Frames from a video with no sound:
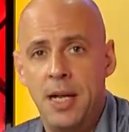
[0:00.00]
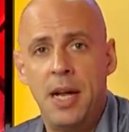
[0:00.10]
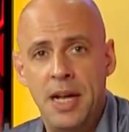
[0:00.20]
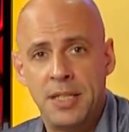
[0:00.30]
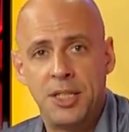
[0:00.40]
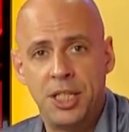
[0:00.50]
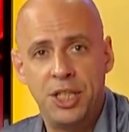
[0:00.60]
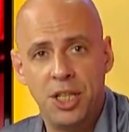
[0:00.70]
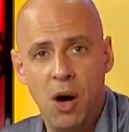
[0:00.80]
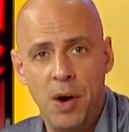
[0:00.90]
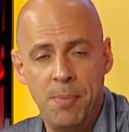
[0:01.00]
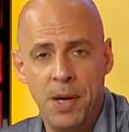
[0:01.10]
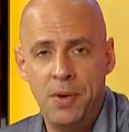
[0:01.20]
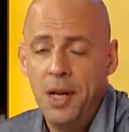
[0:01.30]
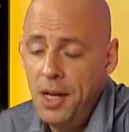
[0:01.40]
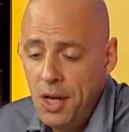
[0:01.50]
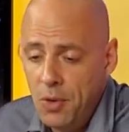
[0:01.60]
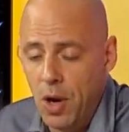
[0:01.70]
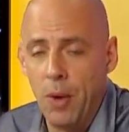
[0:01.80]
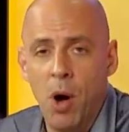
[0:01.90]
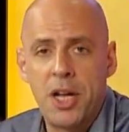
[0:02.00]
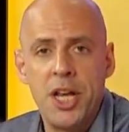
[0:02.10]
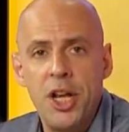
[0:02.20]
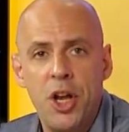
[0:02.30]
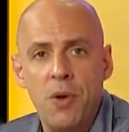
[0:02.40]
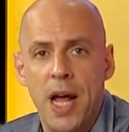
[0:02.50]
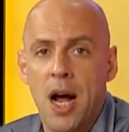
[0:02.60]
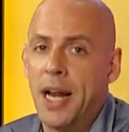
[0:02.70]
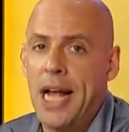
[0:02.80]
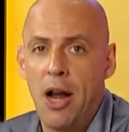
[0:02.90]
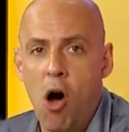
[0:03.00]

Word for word: isn't she, Joey? I mean, what can you do? They got to get